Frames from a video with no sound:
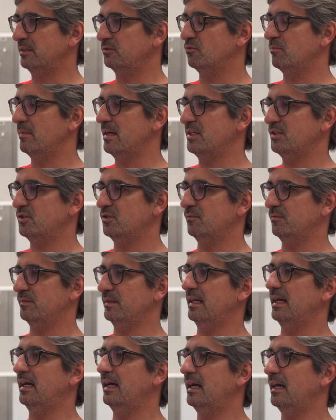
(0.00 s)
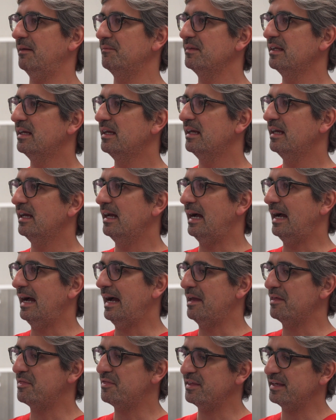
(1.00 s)
as you mentioned.
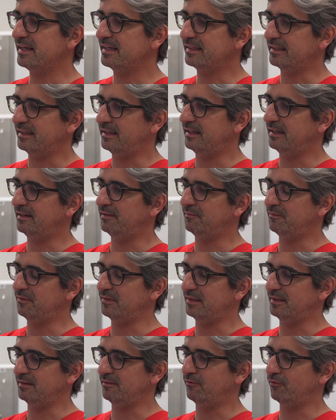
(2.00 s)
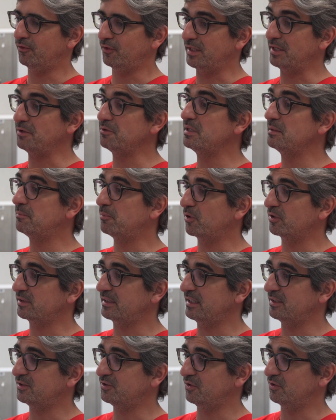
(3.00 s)
I think for the
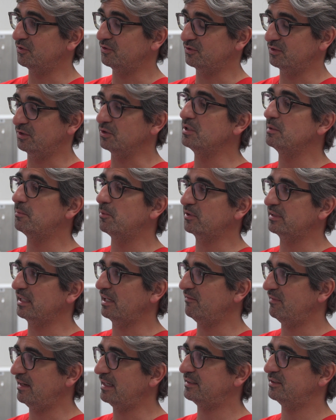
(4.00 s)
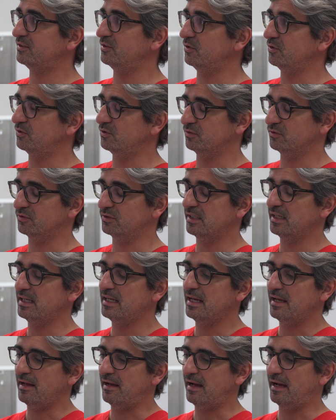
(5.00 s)
uniportal surgeons, uniportal VATS surgeons,
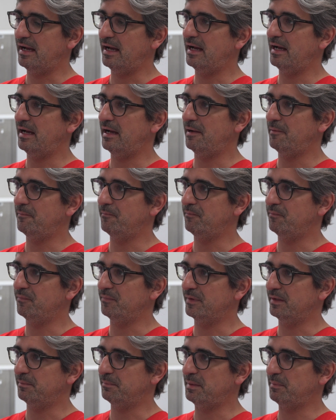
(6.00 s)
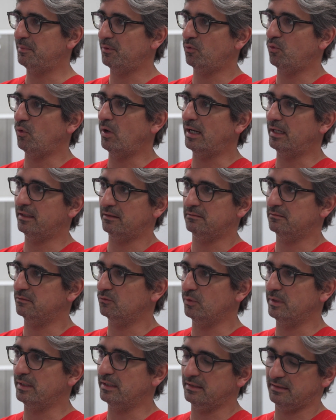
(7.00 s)
people who are
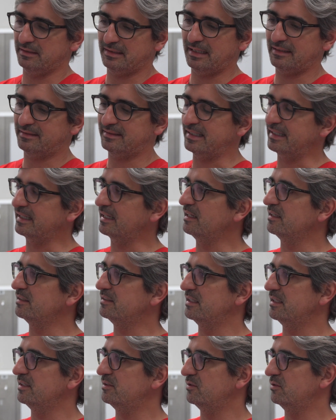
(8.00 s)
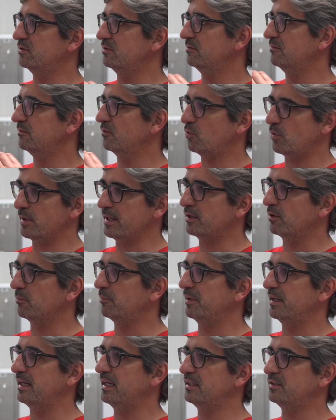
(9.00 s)
doing just single incision, quick
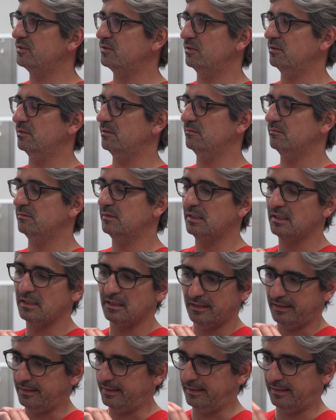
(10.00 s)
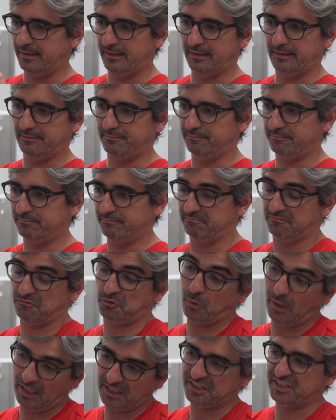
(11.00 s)
operation,
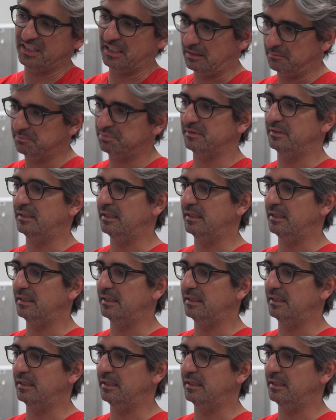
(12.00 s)
quite cheap,